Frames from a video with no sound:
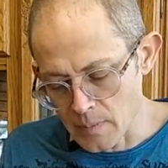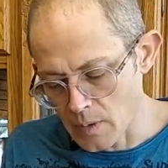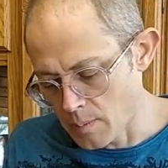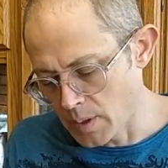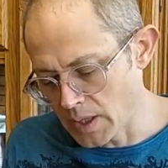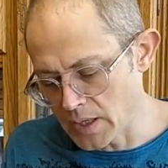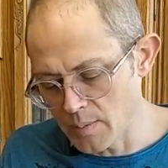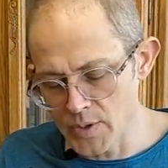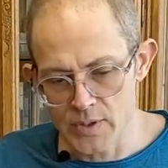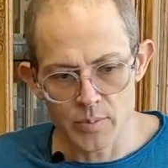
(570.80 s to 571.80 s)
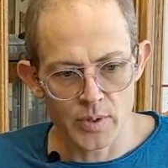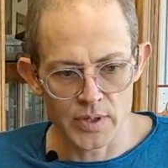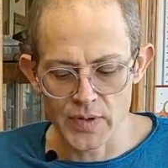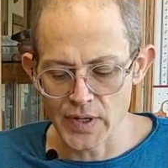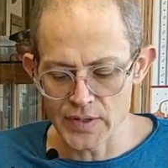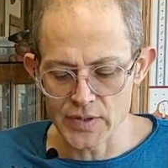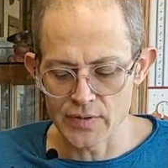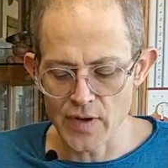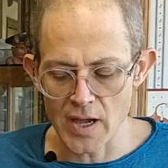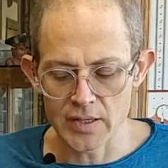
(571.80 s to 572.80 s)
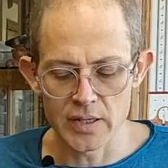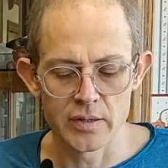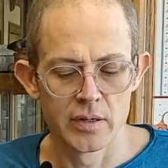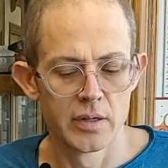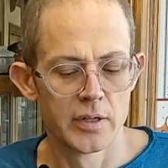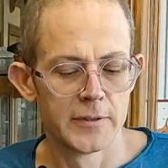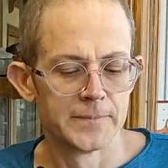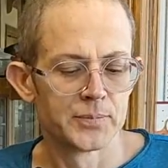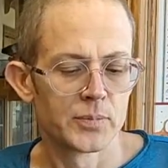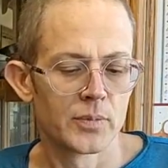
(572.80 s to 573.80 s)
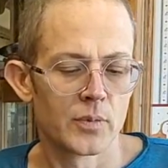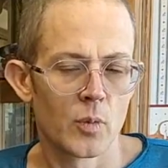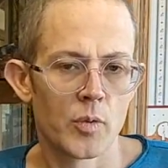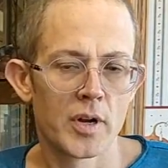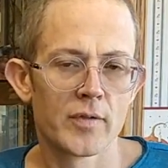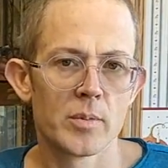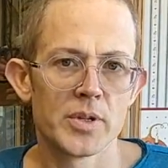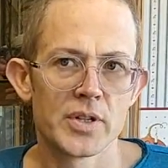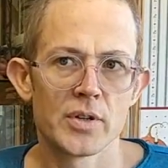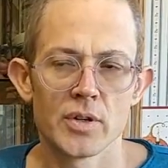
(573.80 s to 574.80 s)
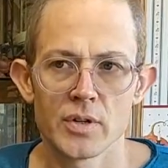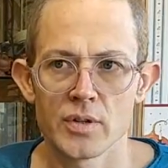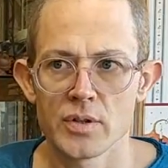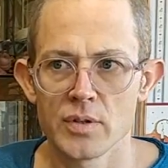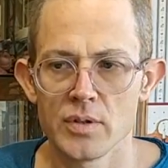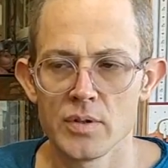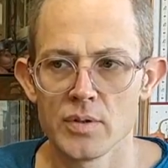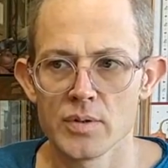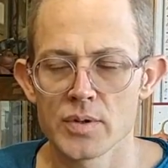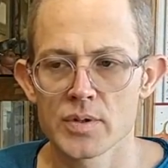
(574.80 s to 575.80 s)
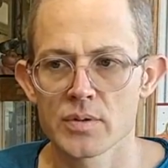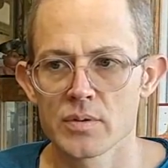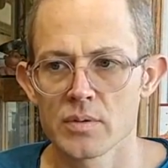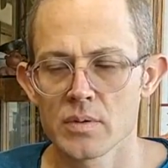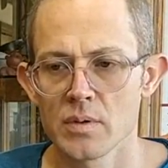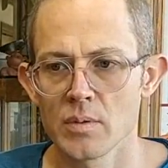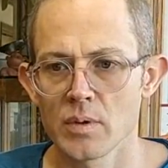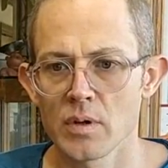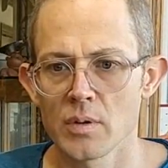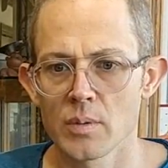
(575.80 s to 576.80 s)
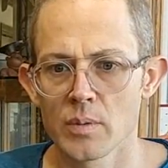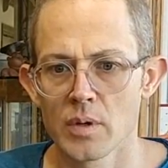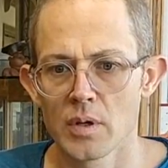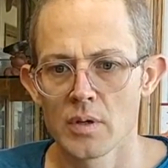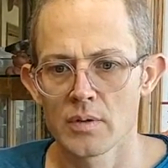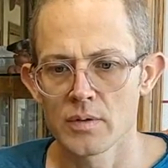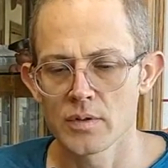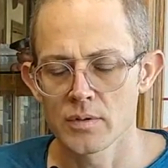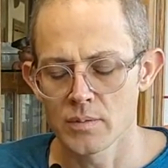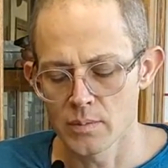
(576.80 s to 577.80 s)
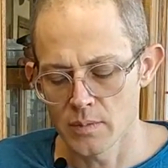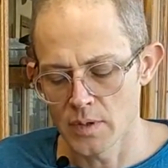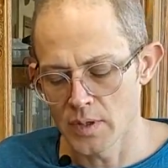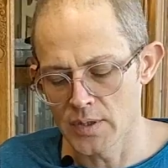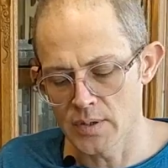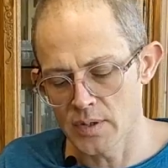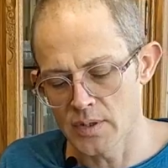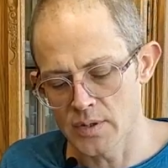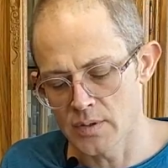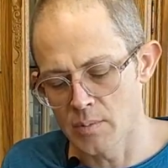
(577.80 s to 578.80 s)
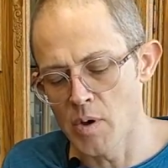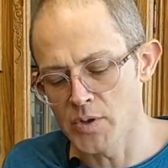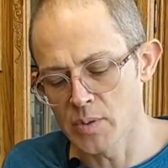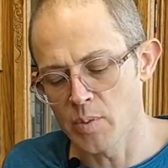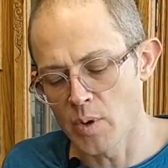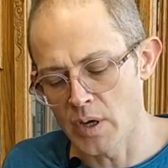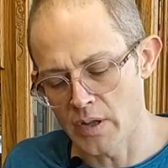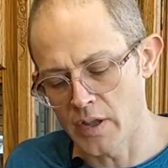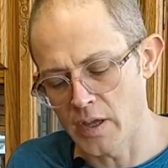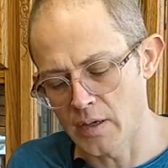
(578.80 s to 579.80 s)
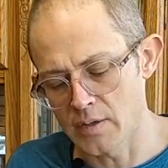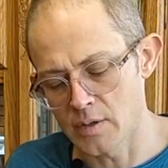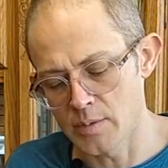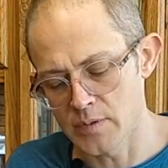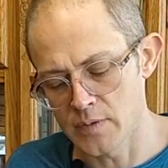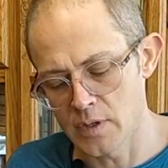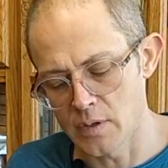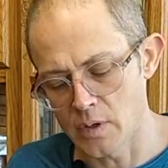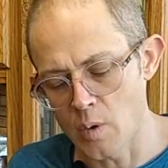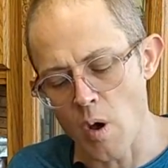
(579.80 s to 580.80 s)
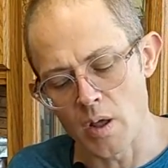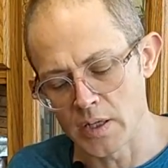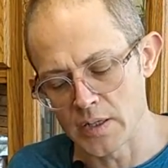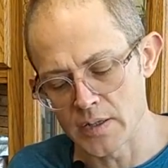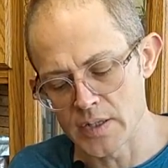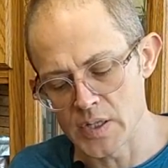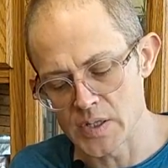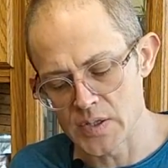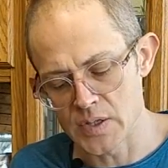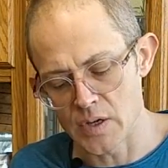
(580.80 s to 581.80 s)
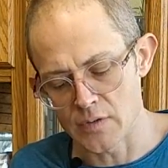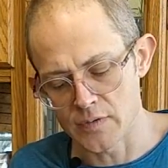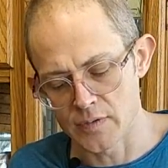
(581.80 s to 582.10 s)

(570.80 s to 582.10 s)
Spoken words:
But again, the most important thing is the fact that whatever material you use, is the most important thing in terms of the quality of the tea itself.